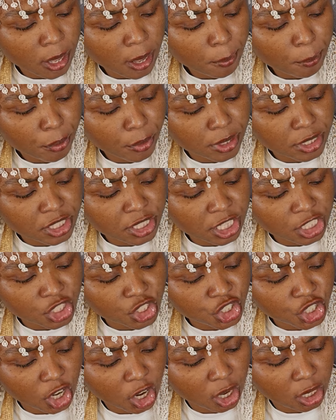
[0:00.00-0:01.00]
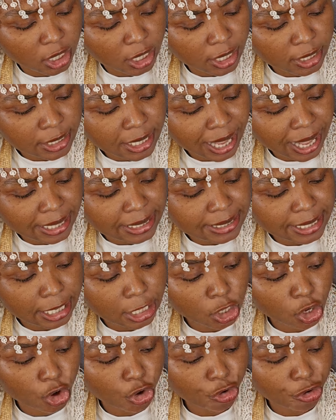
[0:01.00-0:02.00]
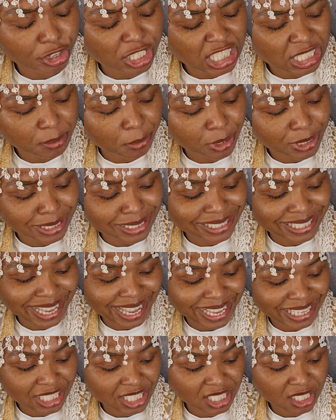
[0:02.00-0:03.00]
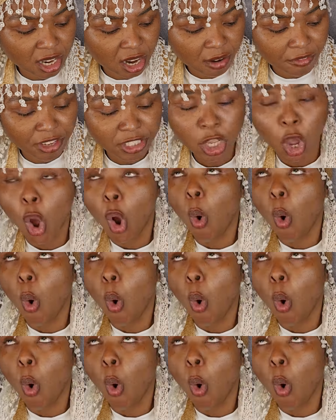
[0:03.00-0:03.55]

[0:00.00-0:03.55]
Princess Charlotte attend Christmas Day service.